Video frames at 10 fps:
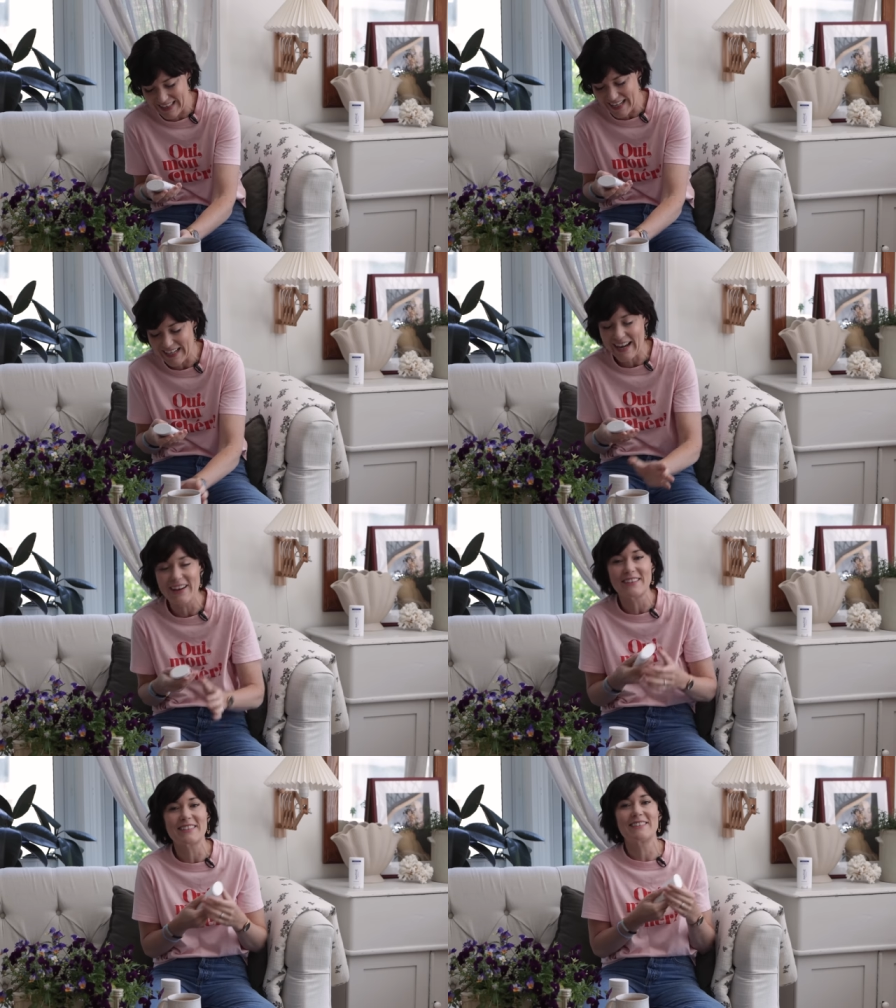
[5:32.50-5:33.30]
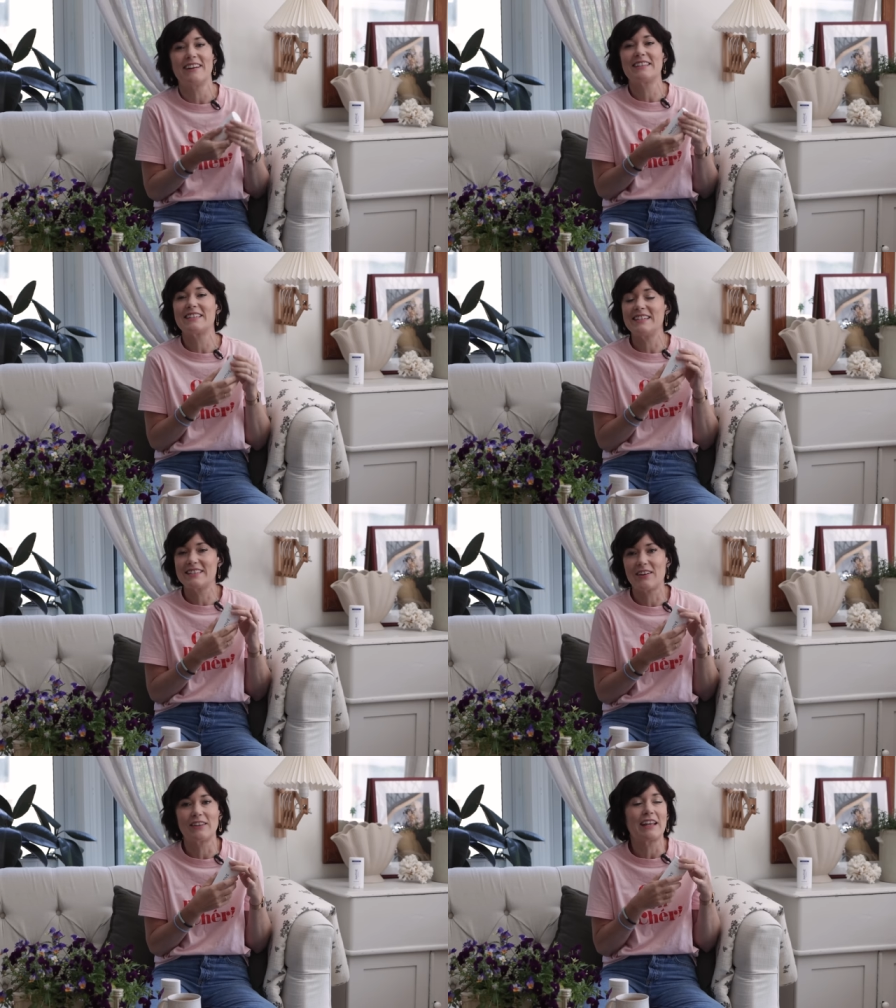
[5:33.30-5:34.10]
and then I also got sea
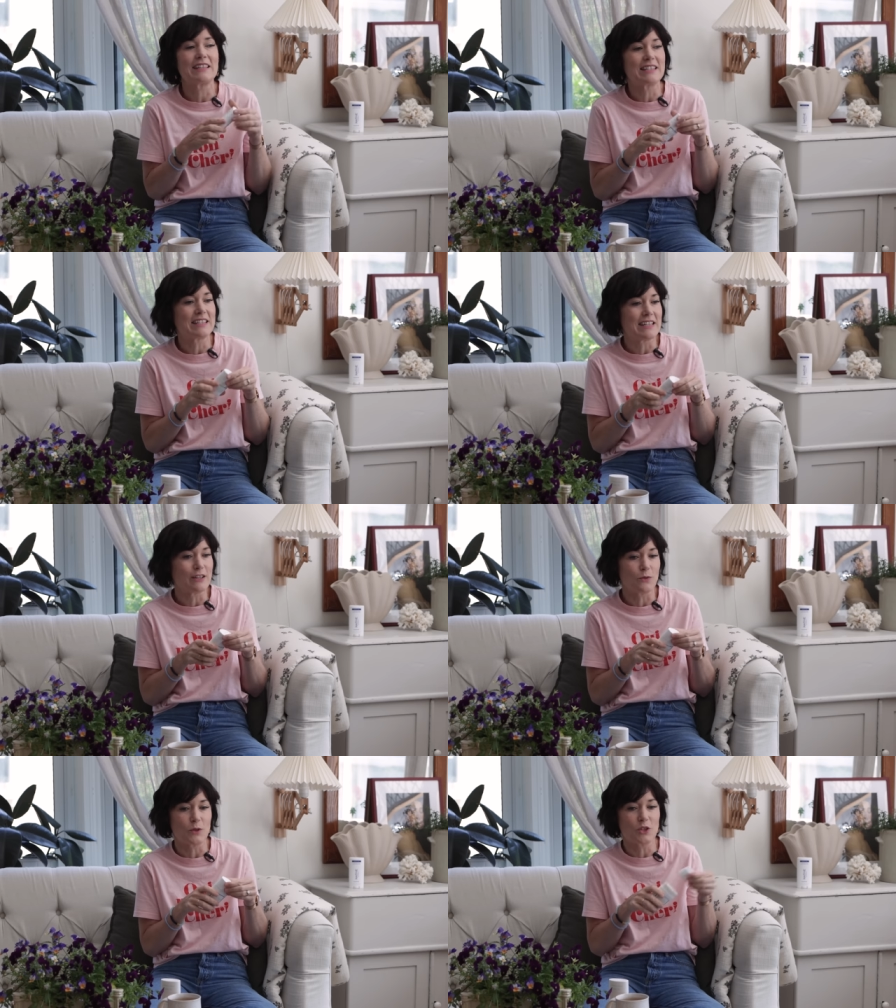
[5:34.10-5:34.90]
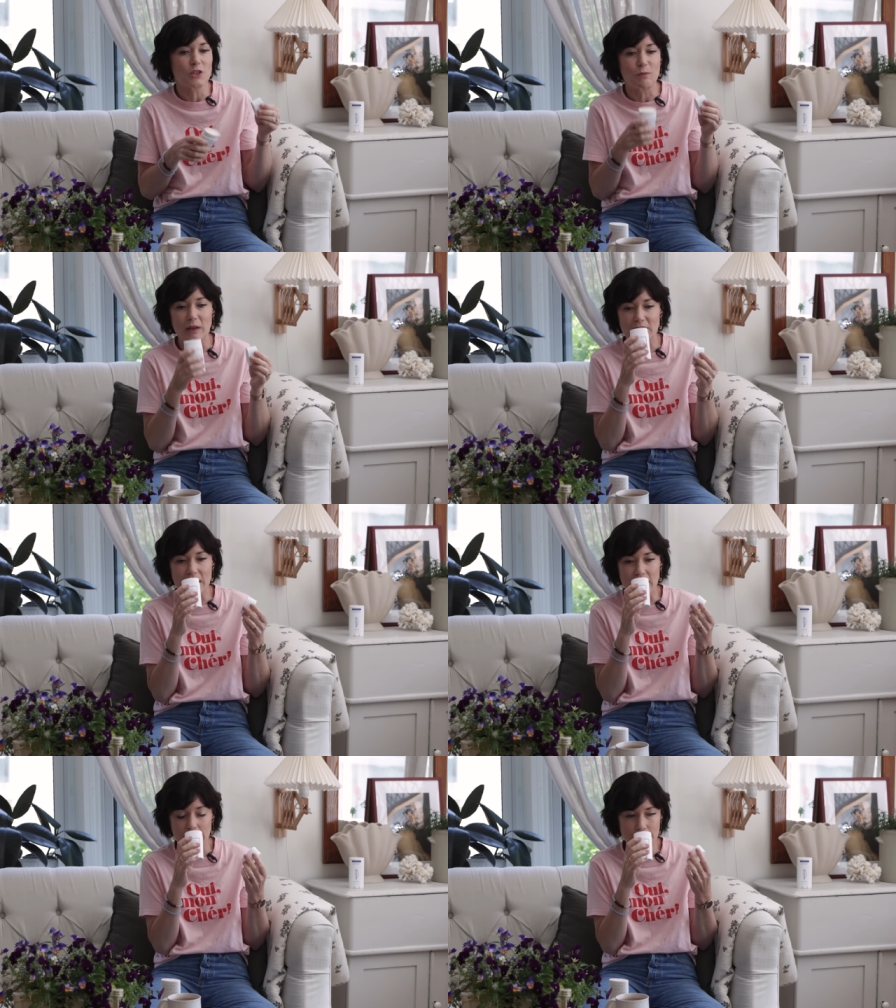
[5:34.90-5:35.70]
salt and cedar, which smells
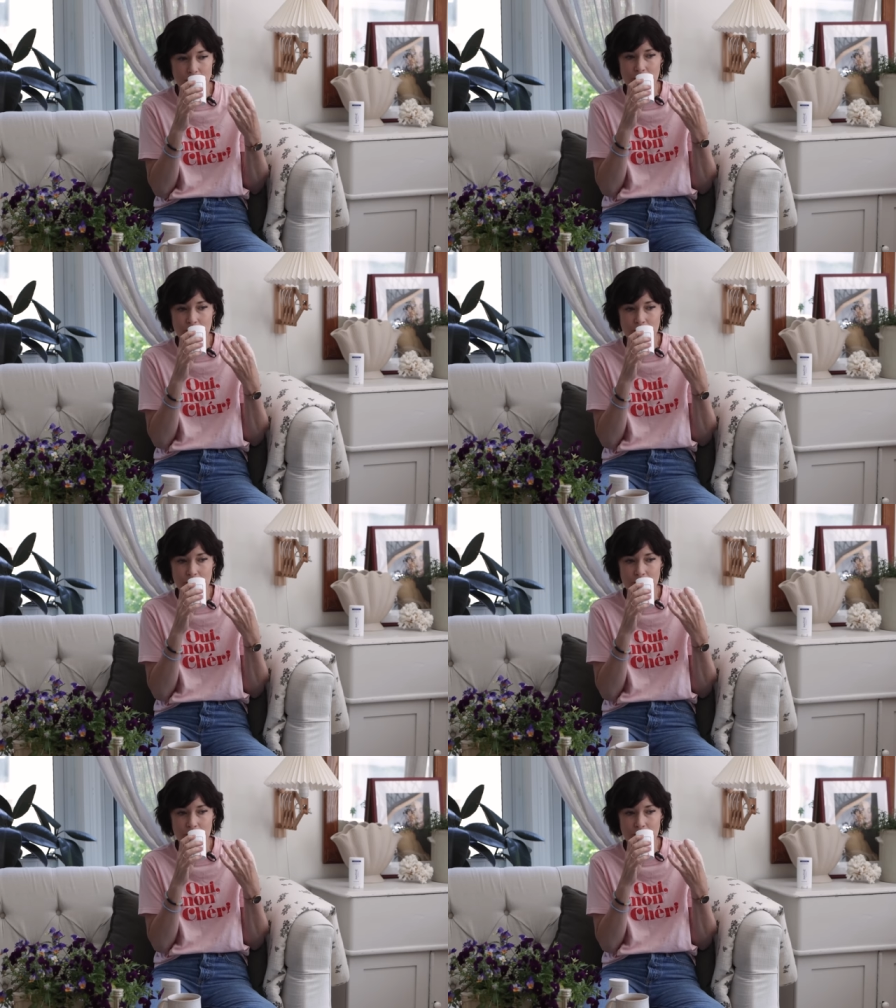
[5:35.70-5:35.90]
like